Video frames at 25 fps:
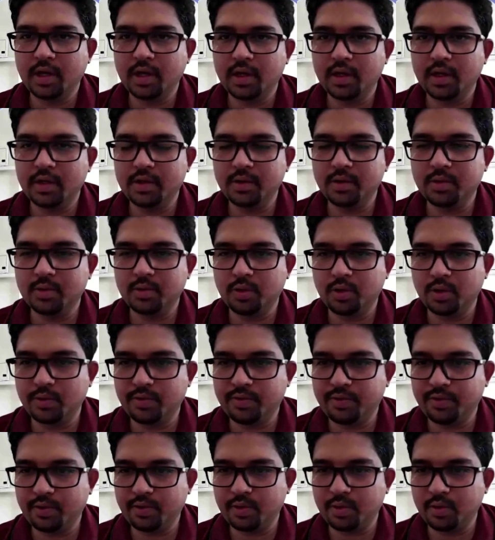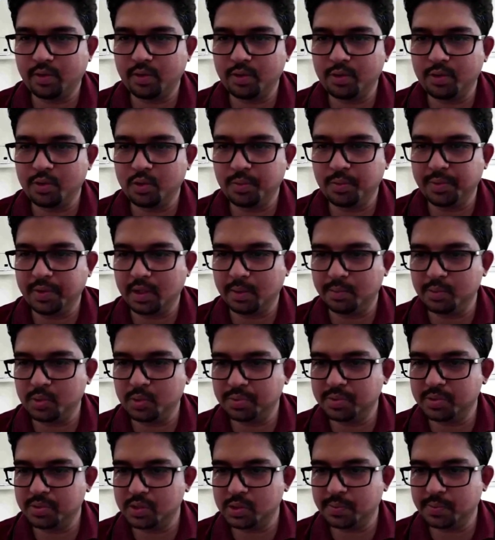and go for
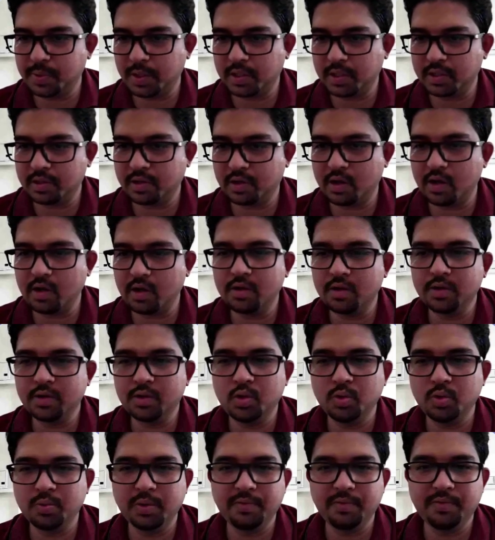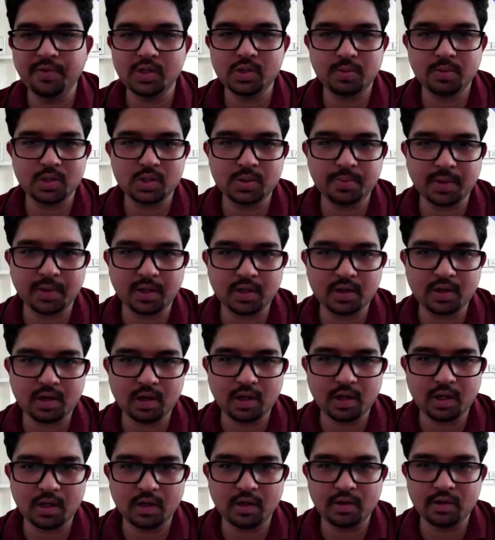UV absorption spectra, UV visible
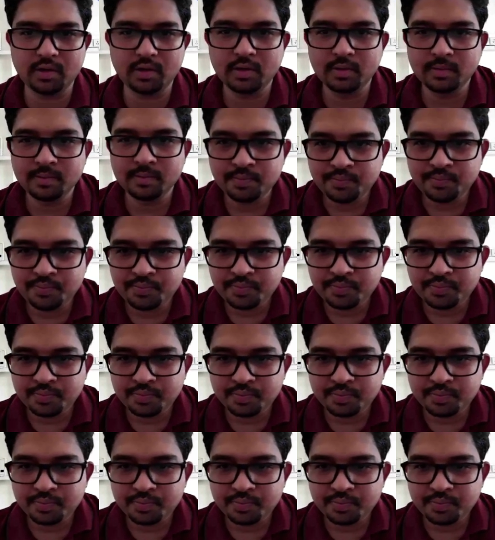spectra here.